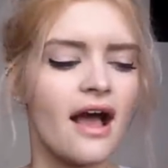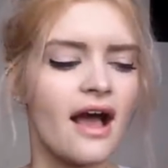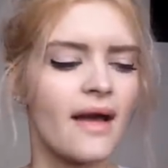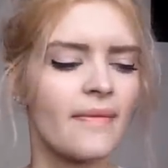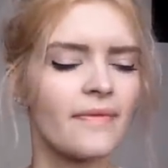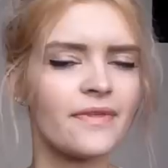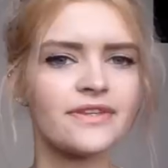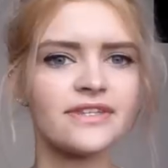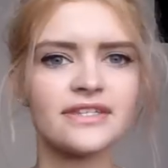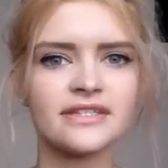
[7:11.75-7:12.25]

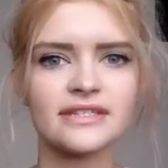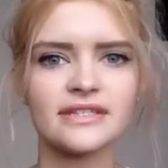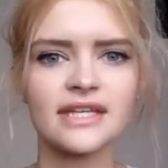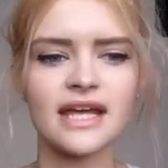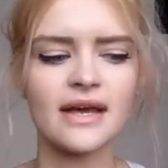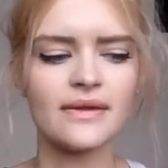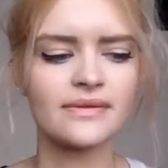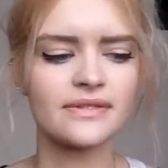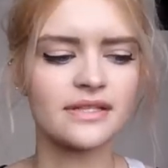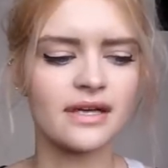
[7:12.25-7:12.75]
And the
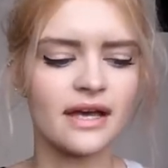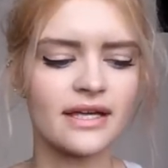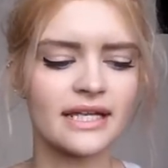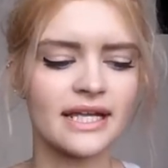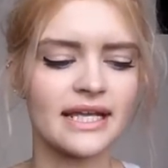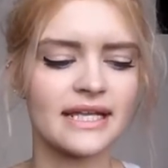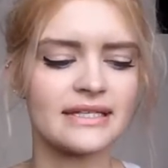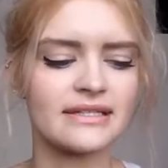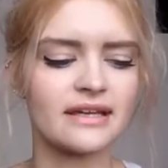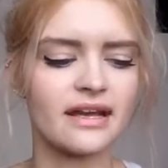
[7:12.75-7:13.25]
downside
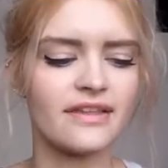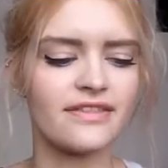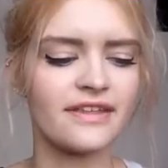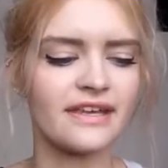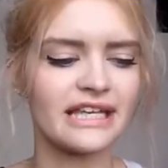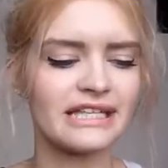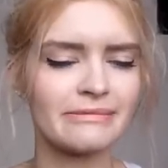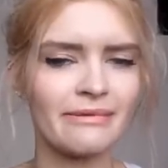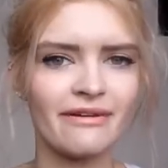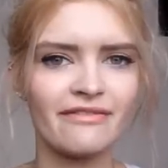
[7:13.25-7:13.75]
is that I
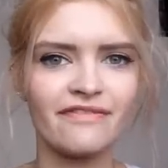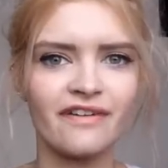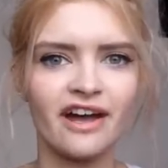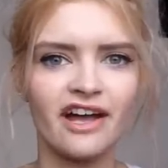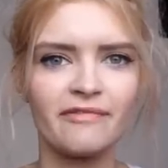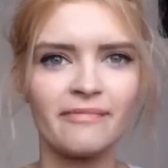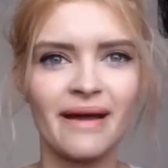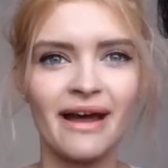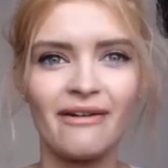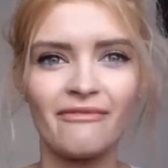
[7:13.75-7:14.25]
think it's about
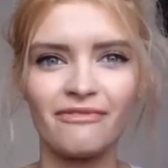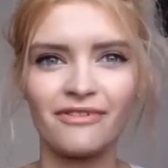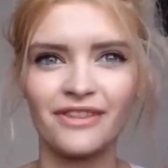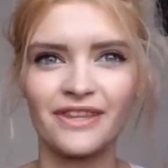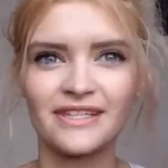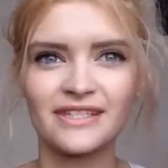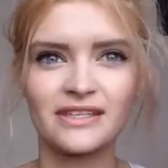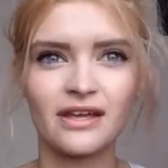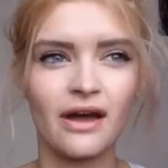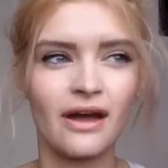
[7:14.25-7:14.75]
£5 for
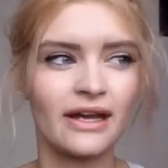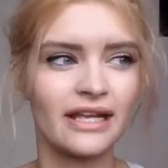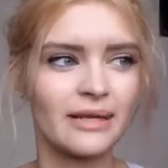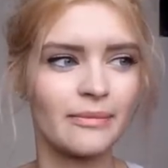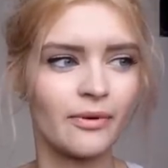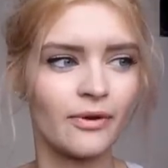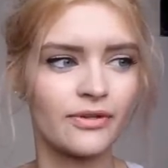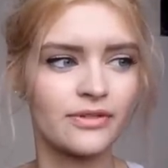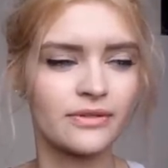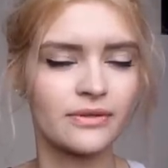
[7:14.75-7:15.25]
this tiny
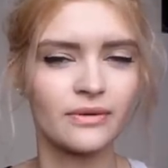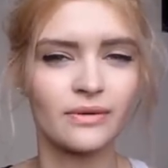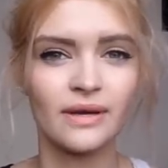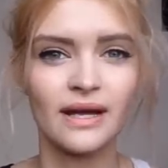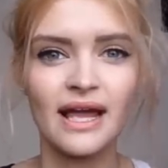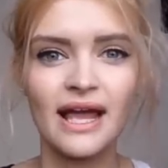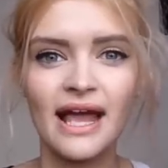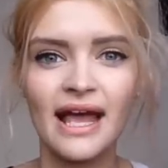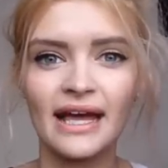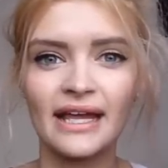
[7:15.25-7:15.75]
bottle,
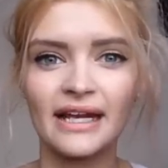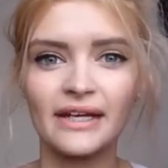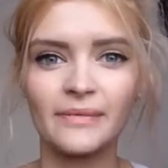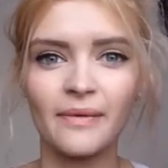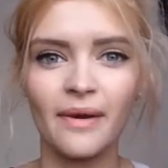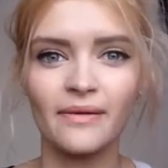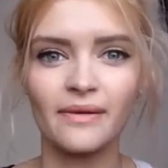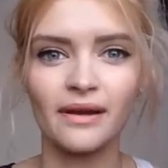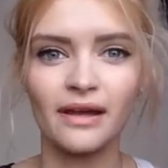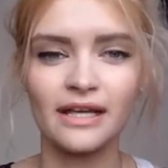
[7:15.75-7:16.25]
and it
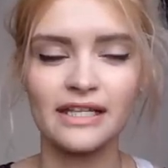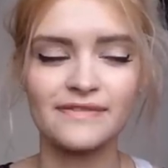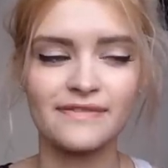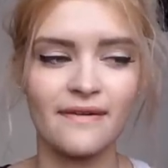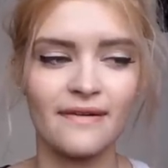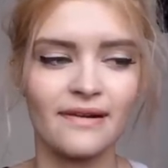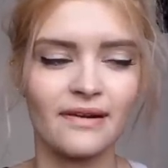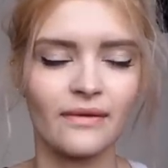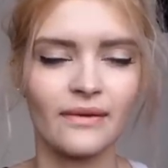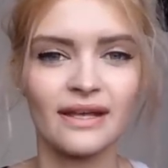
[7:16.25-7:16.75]
won't last
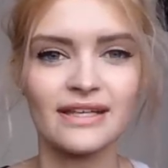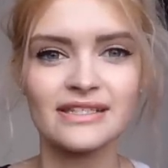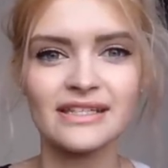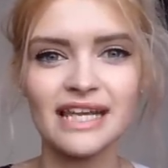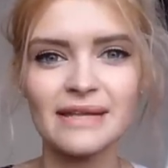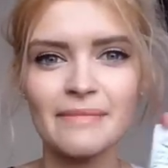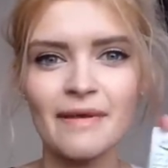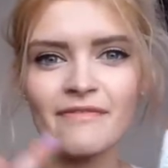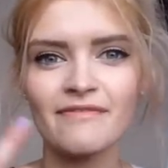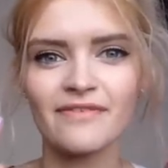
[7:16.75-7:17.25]
very long. It's
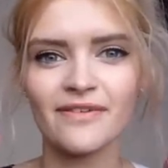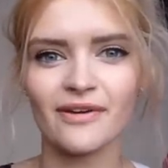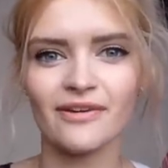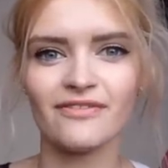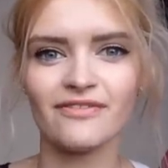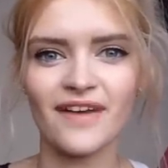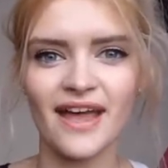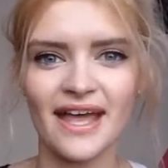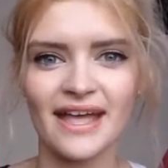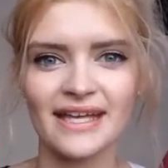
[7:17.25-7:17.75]
only meant for your
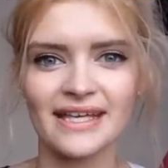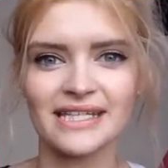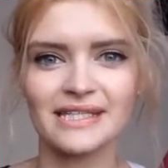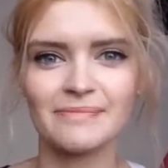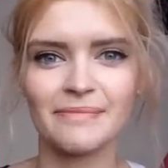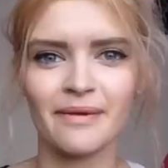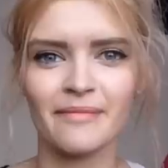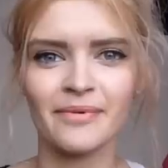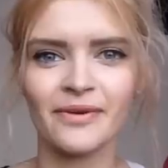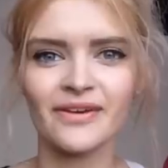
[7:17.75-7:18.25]

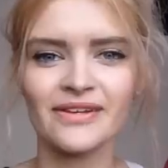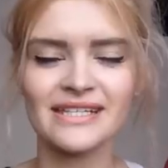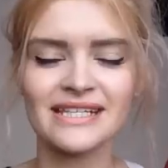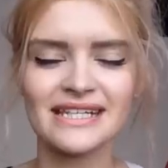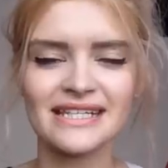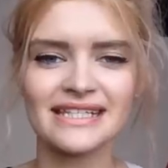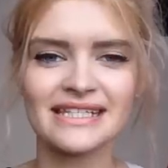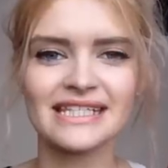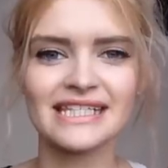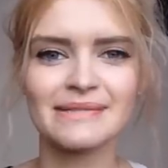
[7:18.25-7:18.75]
face, but because it
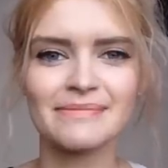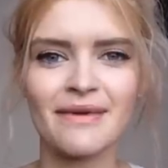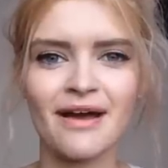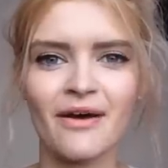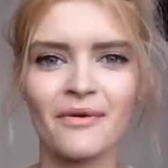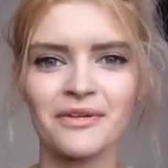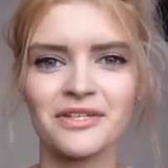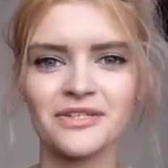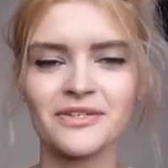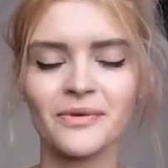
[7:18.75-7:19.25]
doesn't
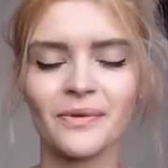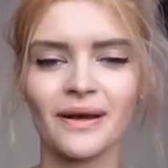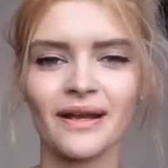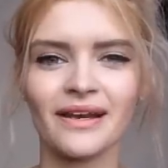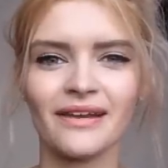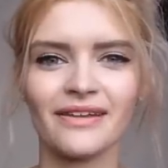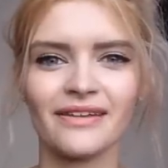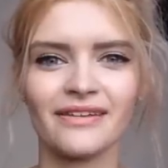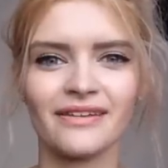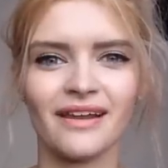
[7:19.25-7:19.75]
smell, I do
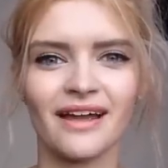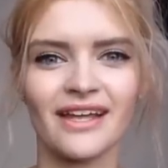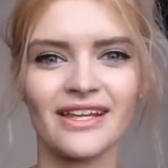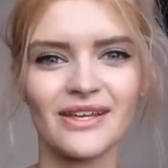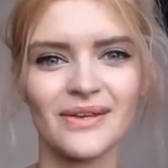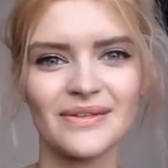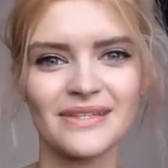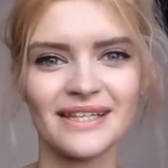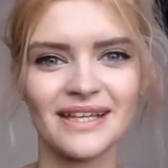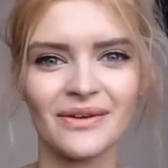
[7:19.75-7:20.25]
quite like
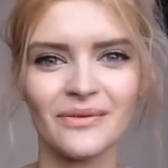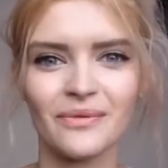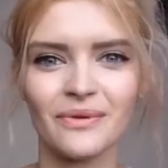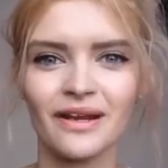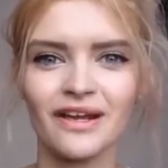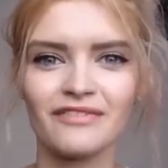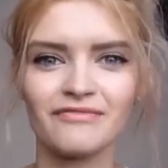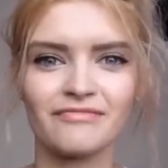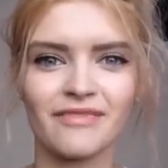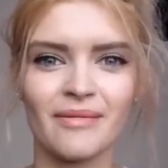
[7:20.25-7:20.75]
using it
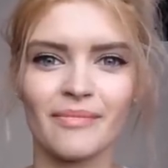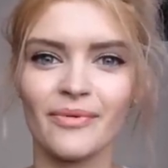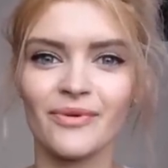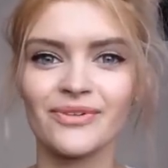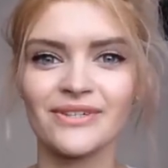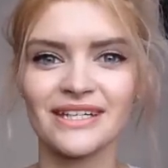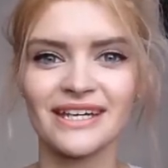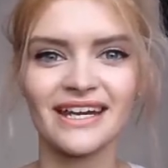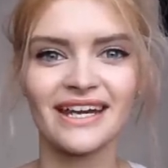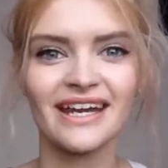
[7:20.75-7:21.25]
all over my
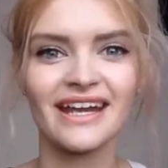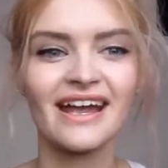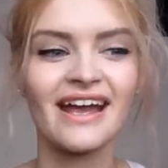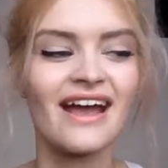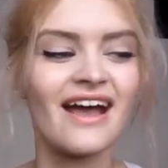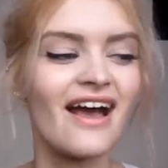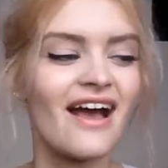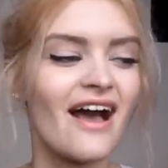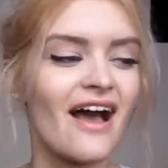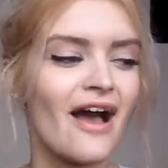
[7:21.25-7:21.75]
body,
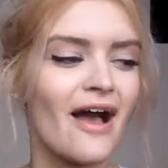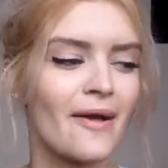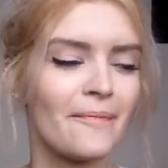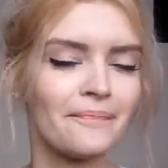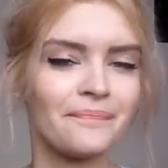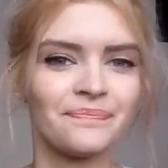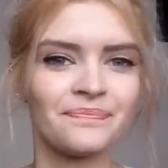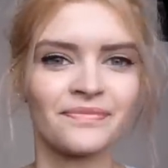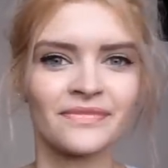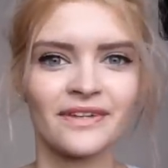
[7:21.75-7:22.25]

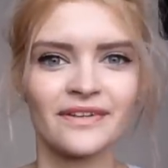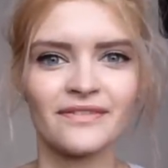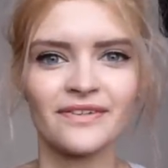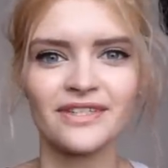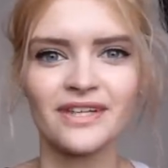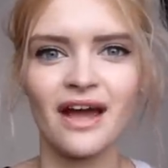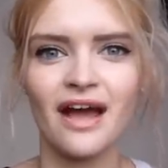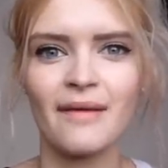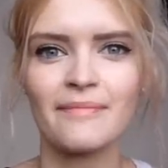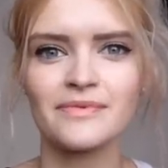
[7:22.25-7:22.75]
for
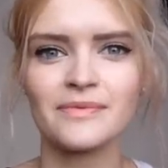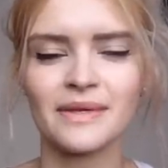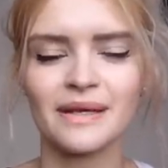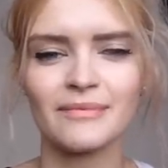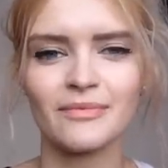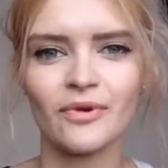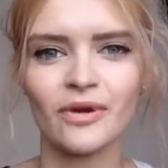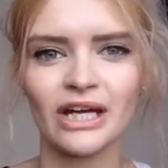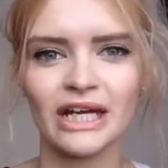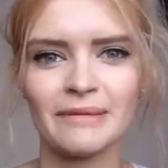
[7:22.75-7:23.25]
times when
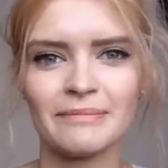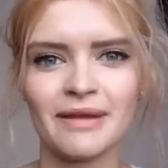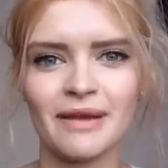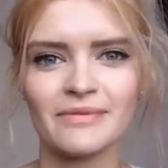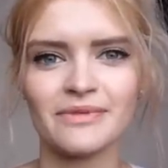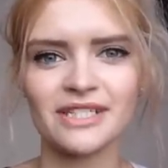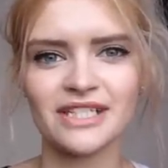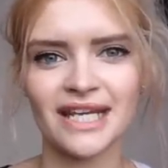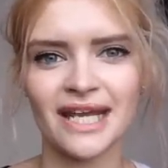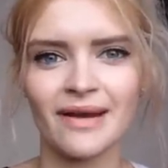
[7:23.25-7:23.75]
I'm not going to be
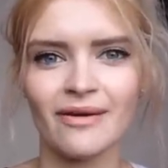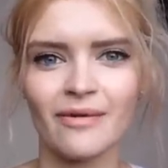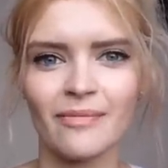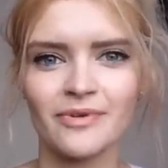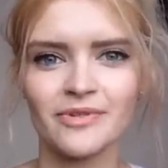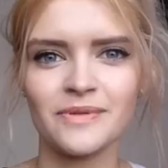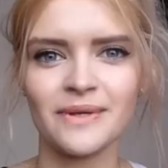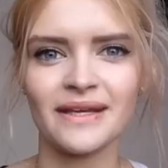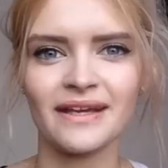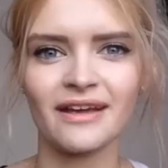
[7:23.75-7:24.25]
able to shower
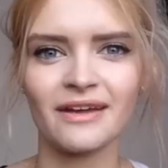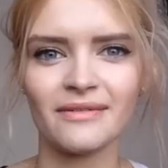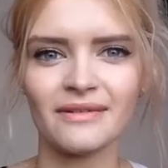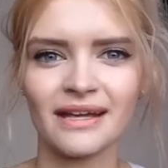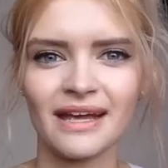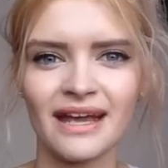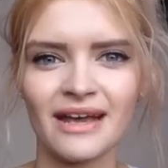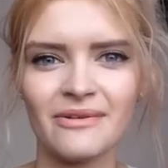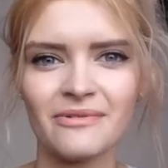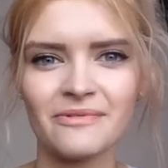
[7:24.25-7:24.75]
between
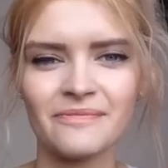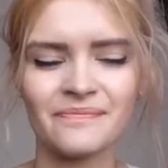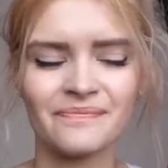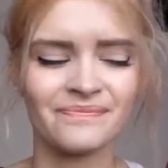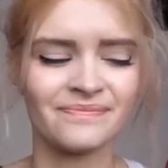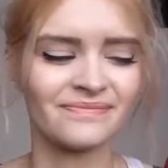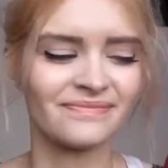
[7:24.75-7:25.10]
going out.